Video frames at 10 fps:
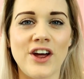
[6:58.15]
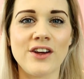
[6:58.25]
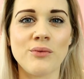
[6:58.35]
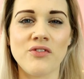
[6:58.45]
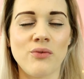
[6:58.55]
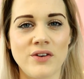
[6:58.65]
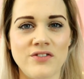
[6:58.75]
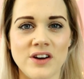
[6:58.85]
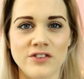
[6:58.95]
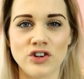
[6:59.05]
like with one of
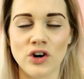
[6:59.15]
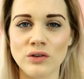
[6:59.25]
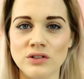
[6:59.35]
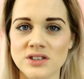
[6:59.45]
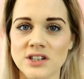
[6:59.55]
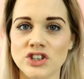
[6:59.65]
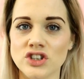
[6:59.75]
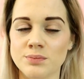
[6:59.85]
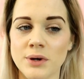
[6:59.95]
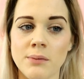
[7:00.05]
the other dogs, and it
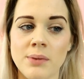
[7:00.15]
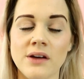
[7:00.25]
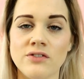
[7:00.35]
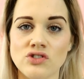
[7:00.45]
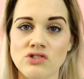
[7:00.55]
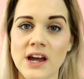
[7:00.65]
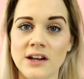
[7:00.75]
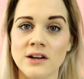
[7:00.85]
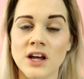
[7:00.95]
just put a bit of strain